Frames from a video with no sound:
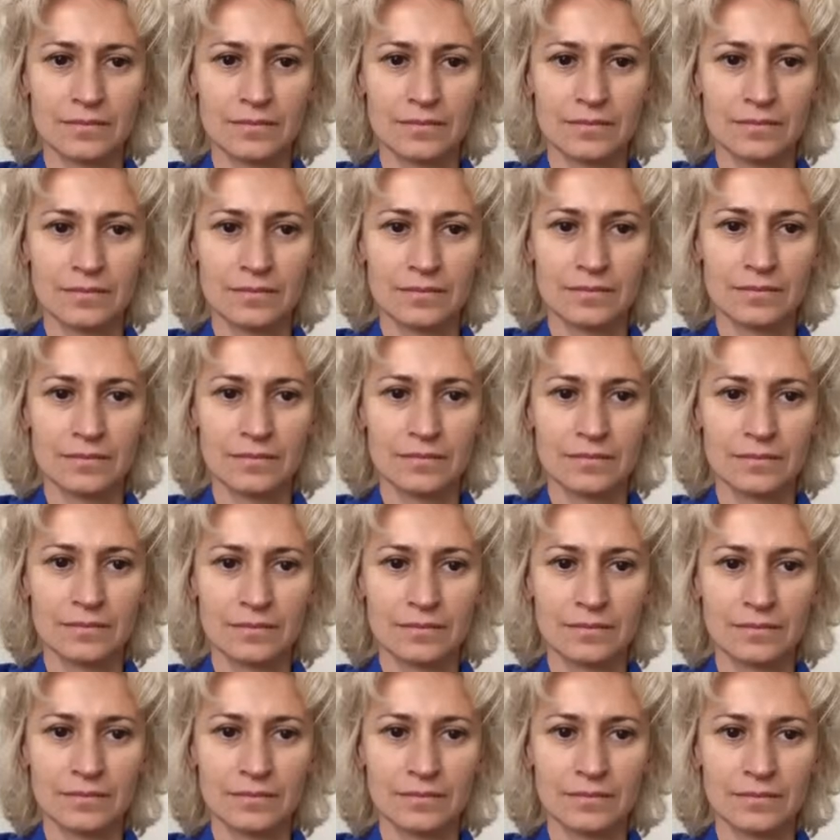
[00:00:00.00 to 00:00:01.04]

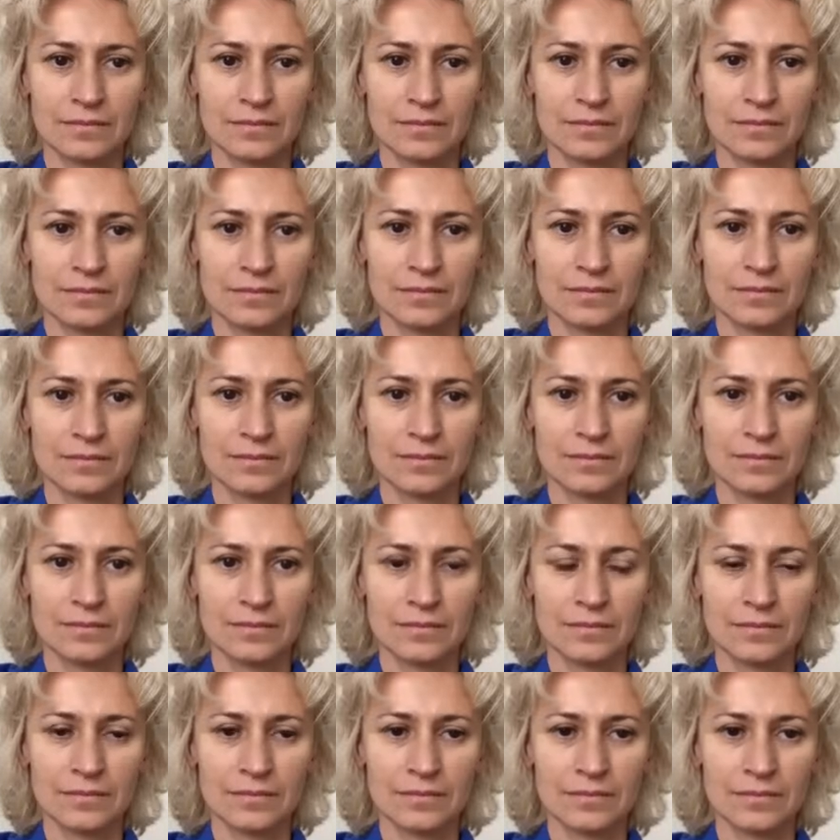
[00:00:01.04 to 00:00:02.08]

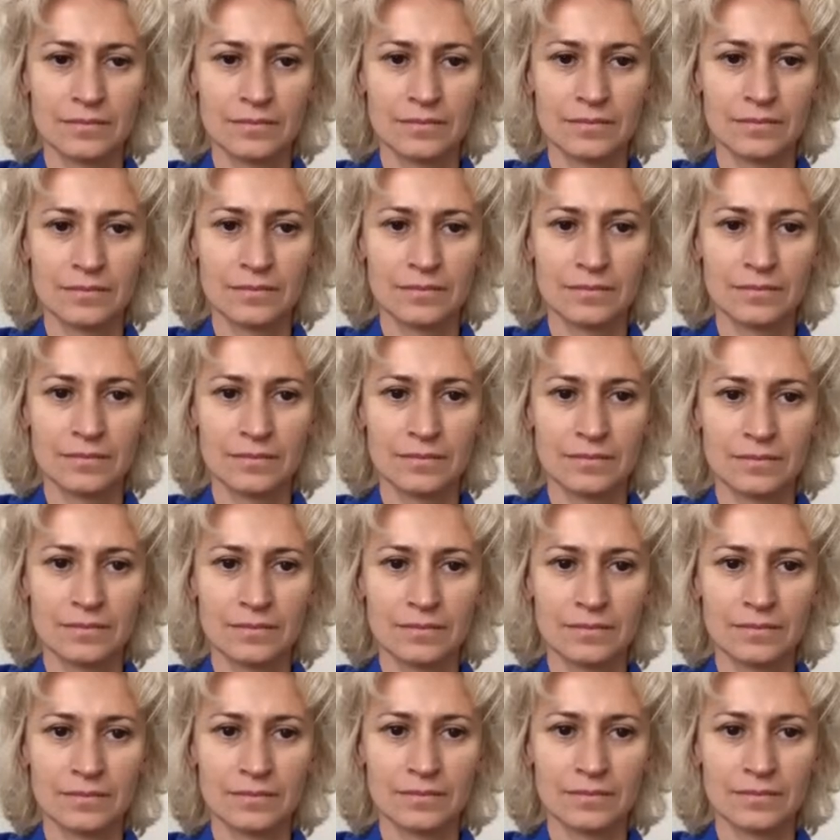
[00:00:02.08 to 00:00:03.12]

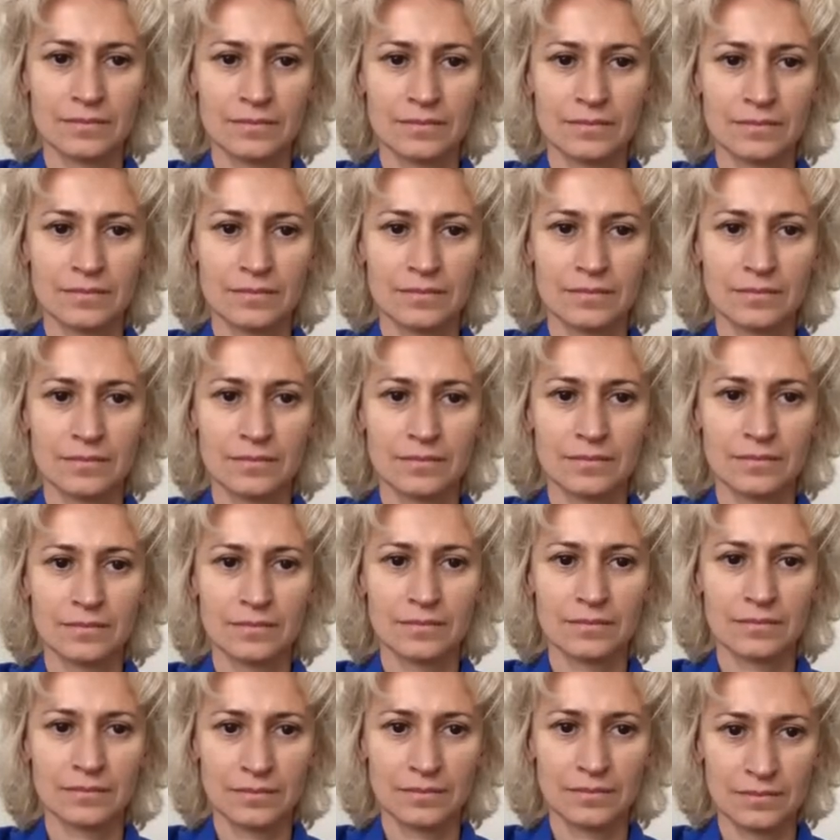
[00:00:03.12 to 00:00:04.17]

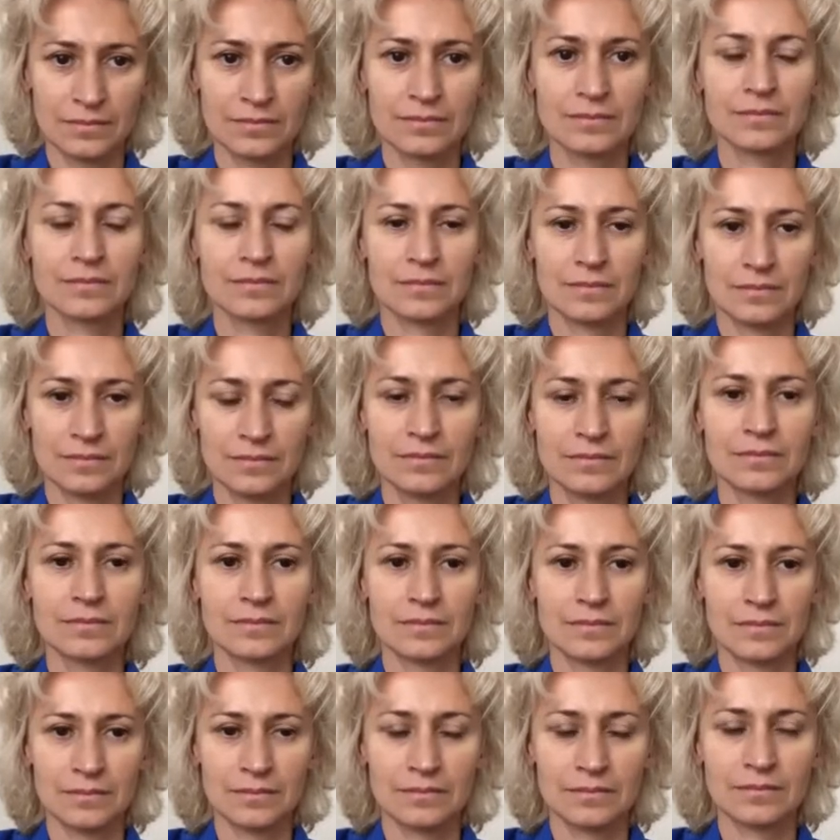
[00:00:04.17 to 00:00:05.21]

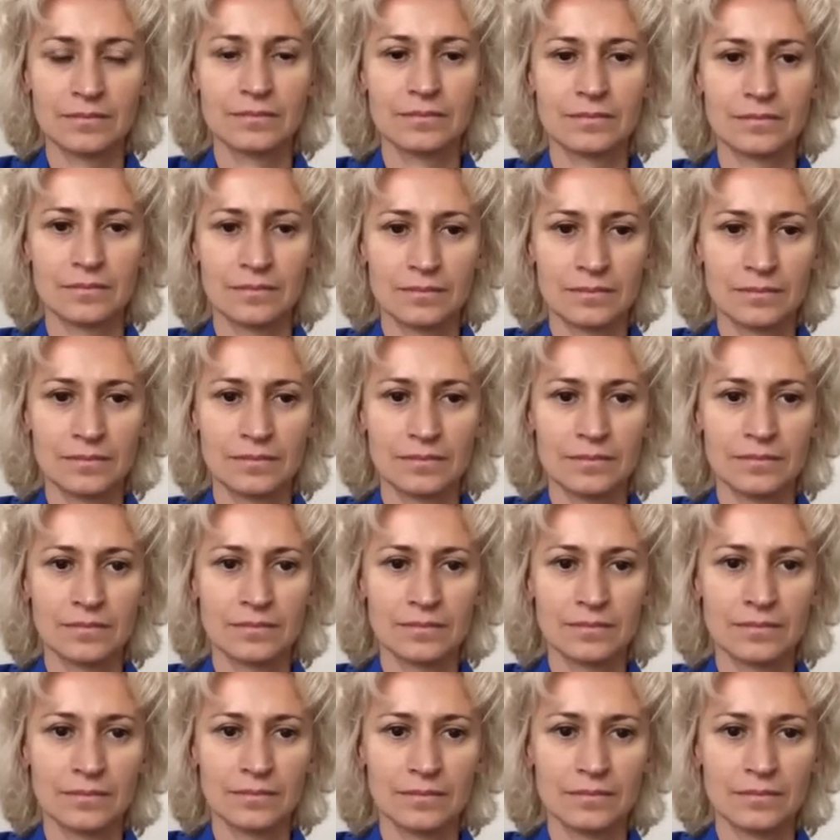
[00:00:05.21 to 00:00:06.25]

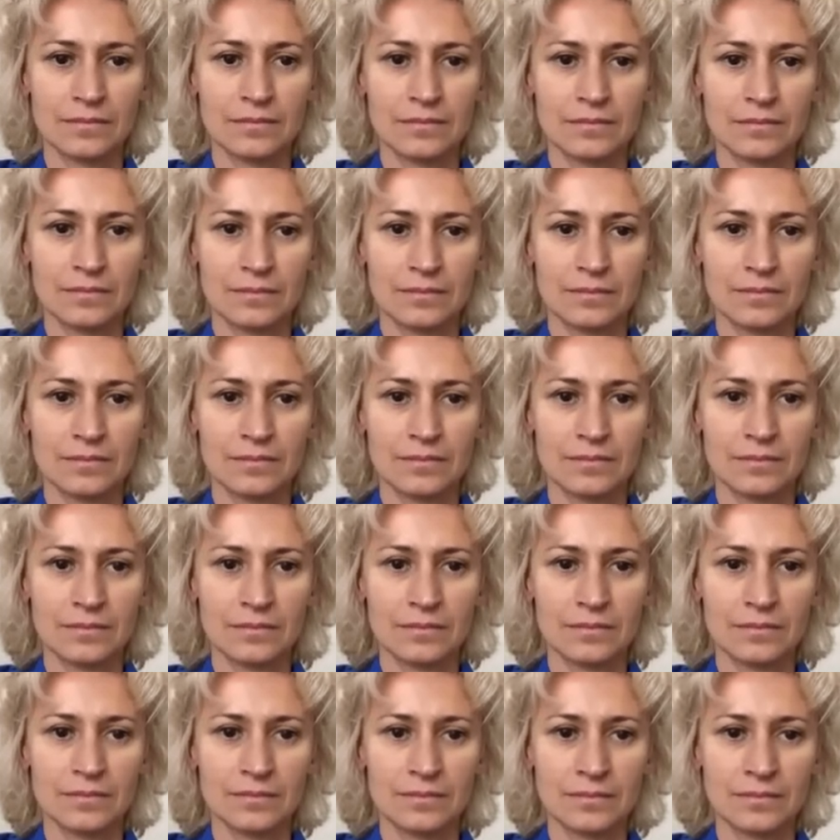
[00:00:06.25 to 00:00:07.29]

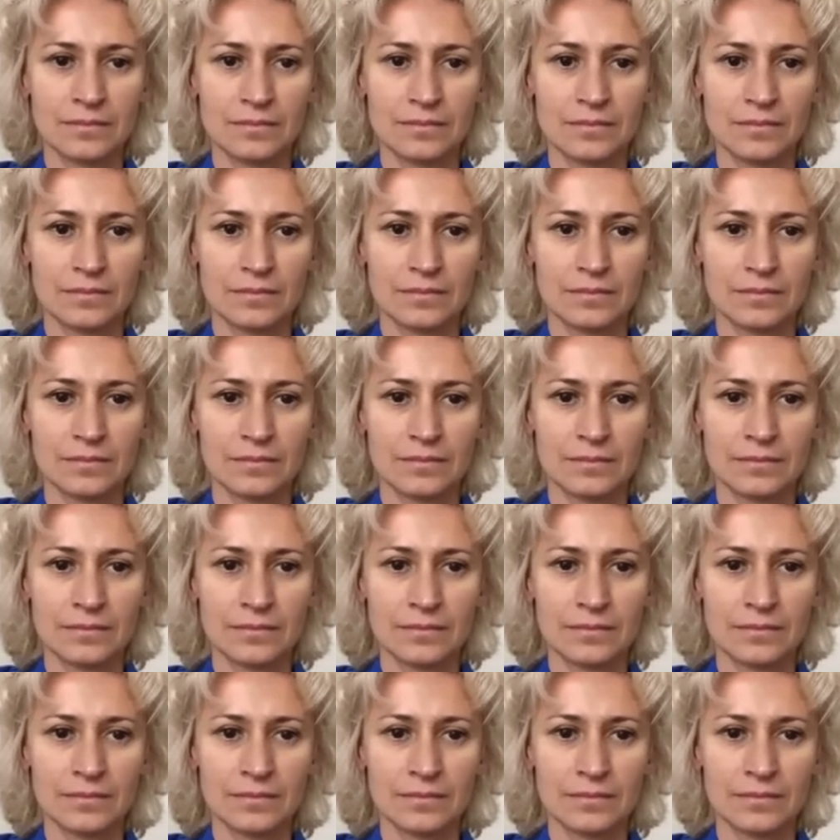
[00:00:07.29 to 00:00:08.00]
(not speaking)